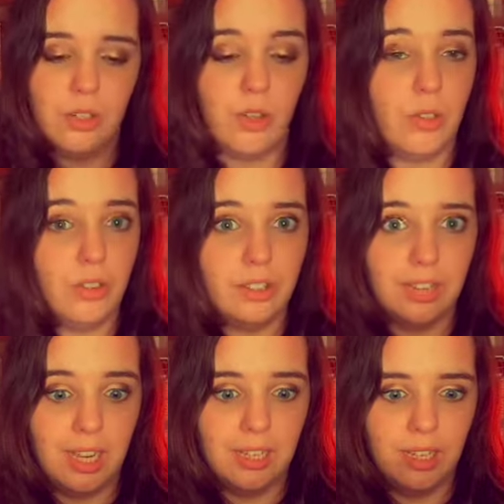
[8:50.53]
So I thought that
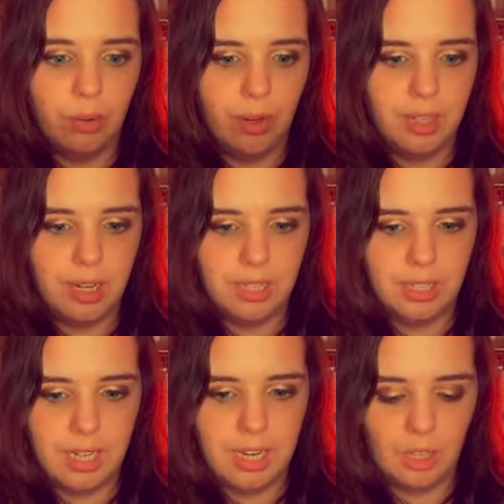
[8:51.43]
tied in quite
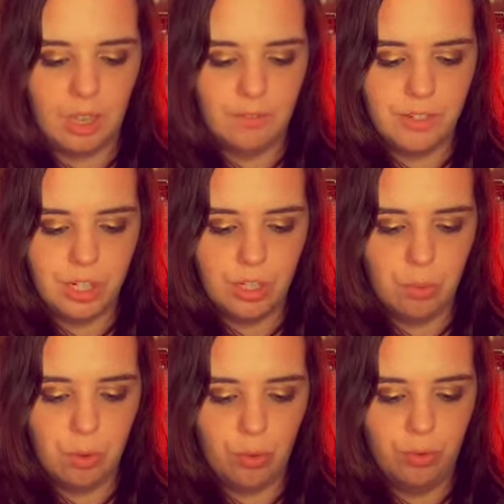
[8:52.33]
nicely. And Virginia
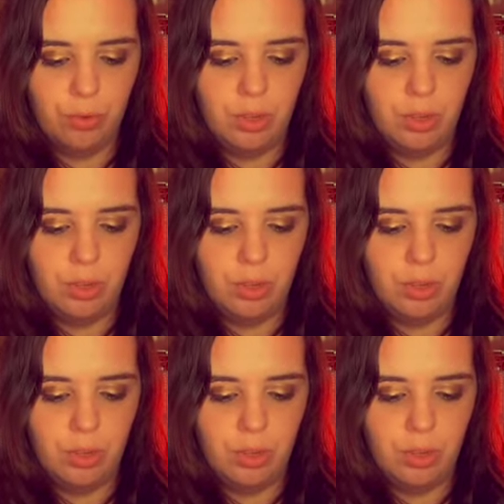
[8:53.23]
Woolf,